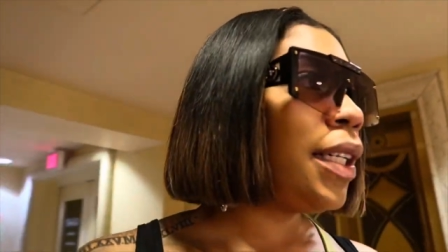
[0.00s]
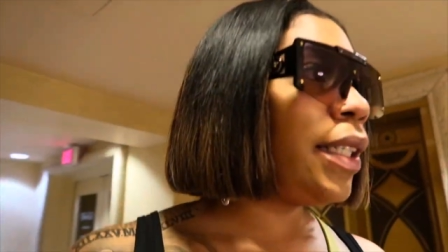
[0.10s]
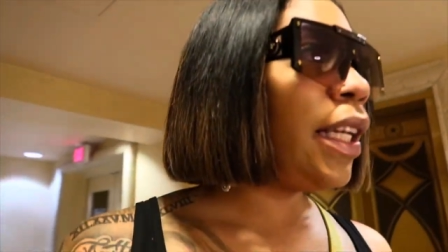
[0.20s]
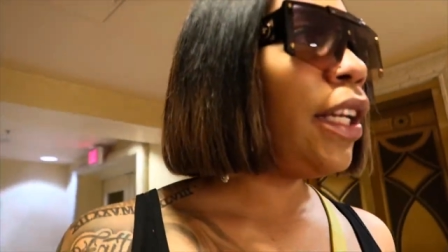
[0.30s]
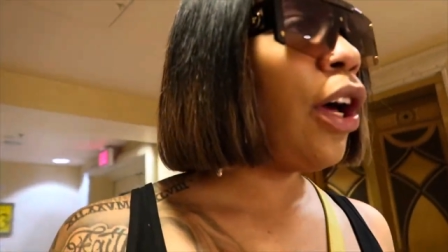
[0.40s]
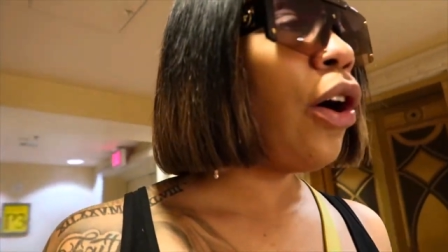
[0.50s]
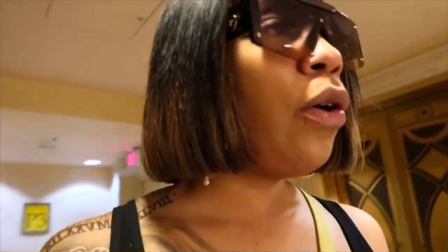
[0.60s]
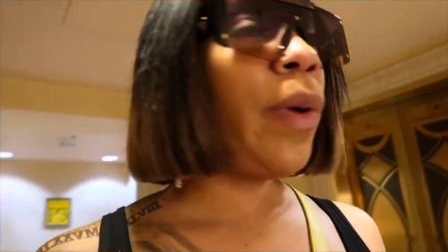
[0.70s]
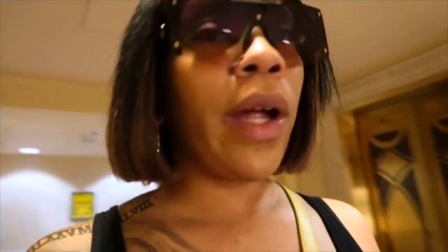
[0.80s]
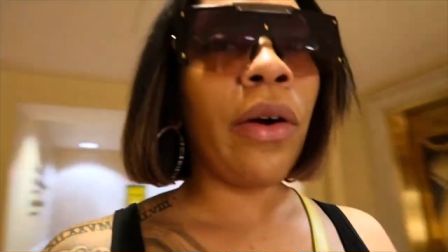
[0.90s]

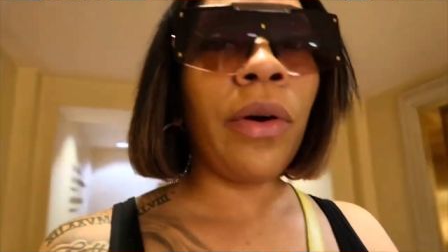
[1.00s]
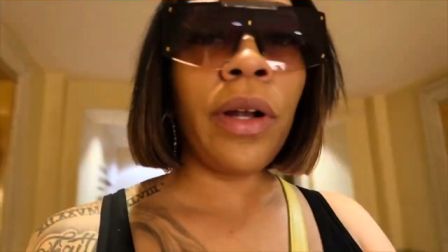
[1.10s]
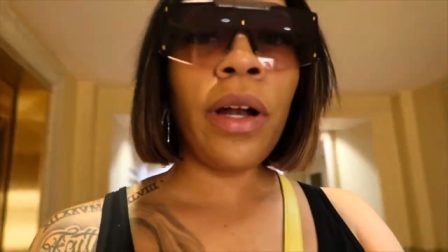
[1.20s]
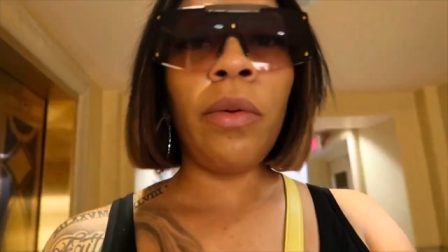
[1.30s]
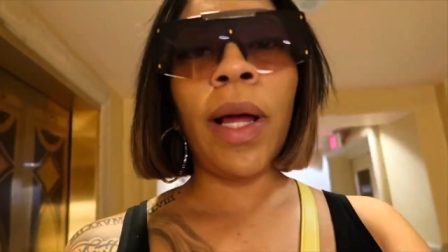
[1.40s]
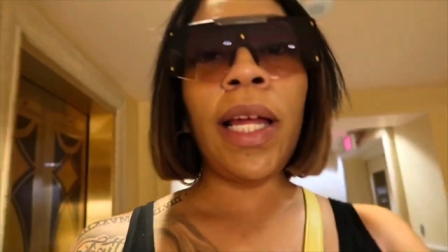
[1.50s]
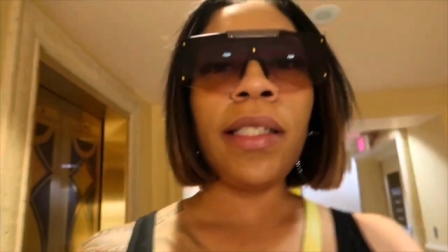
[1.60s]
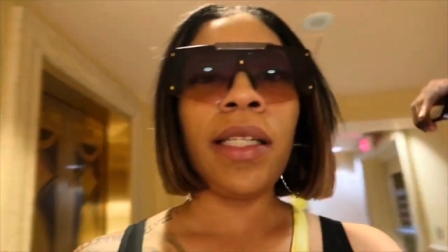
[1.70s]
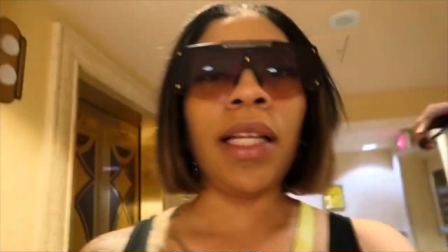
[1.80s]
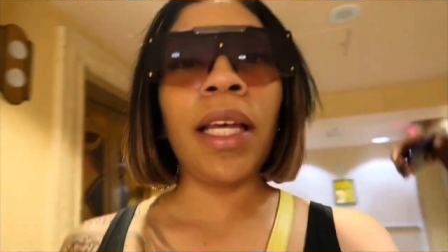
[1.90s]
Casino. We are on our
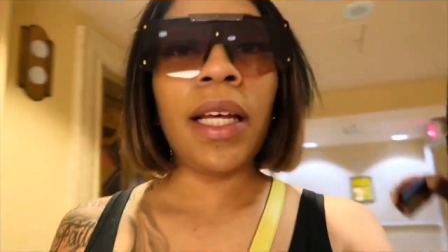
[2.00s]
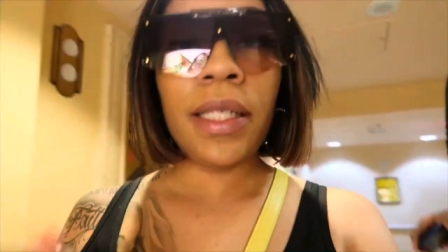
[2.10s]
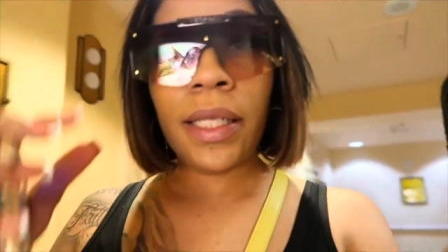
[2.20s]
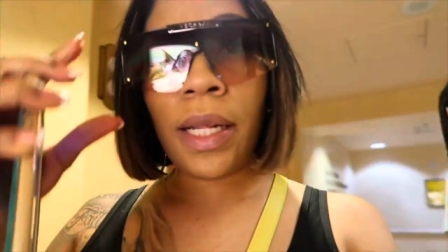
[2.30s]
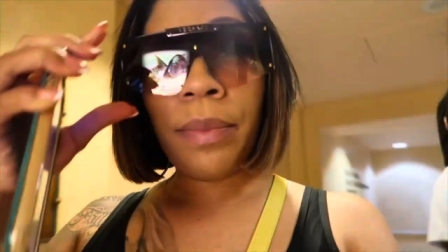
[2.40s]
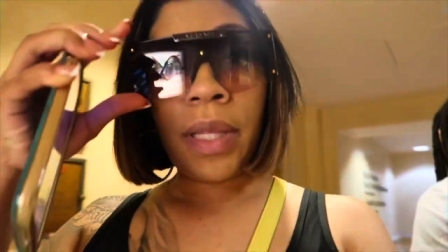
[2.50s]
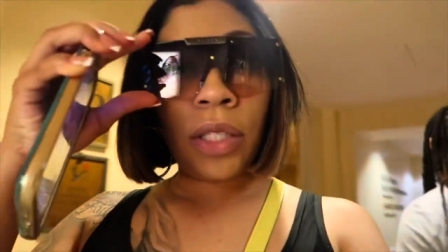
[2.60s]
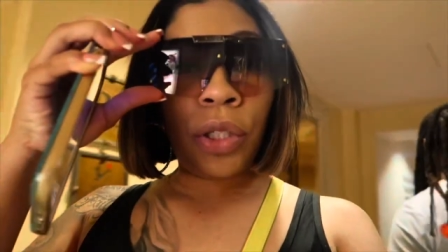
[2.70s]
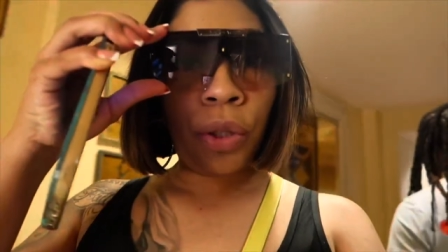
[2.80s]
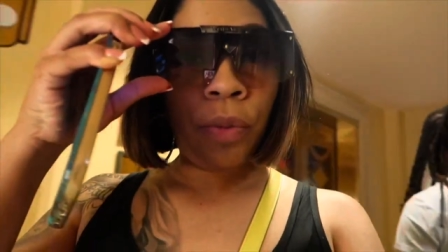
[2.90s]
way to get us
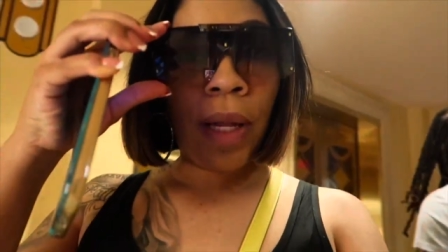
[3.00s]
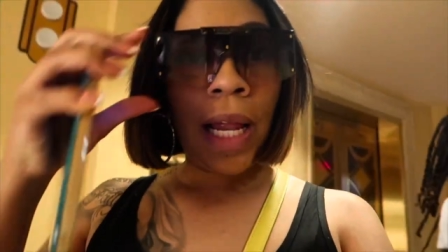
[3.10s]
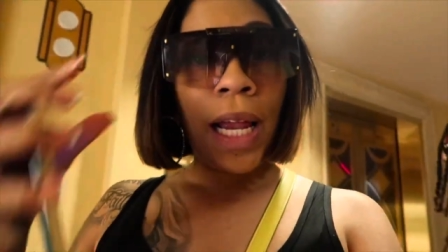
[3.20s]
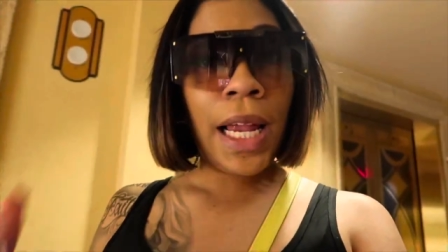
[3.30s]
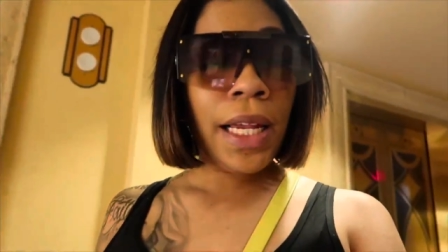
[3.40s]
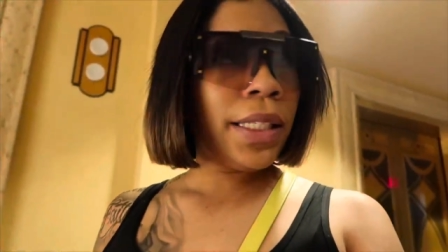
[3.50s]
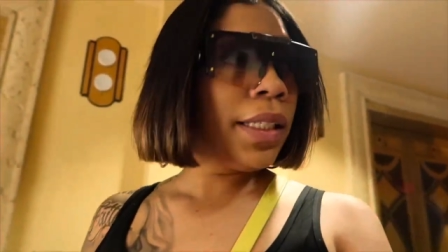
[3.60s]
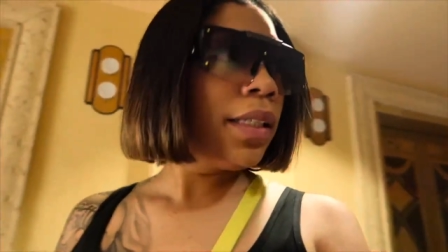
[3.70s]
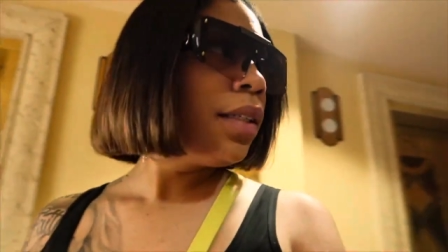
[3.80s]
something to eat.